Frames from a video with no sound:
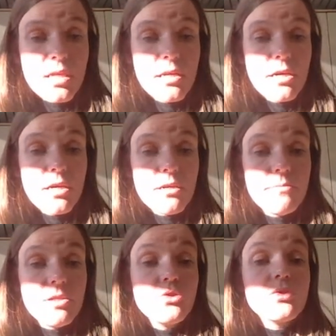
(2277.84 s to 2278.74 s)

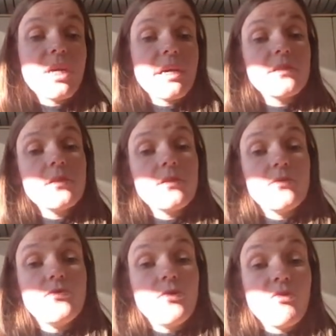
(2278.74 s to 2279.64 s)
a new title,
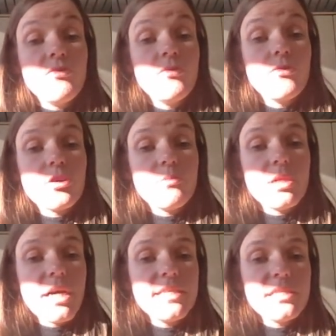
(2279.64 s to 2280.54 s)

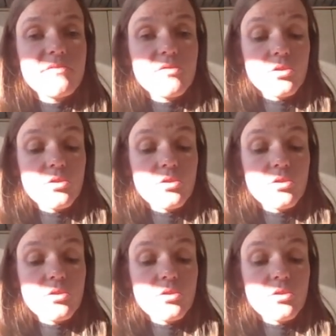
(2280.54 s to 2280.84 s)
non-normalized, for the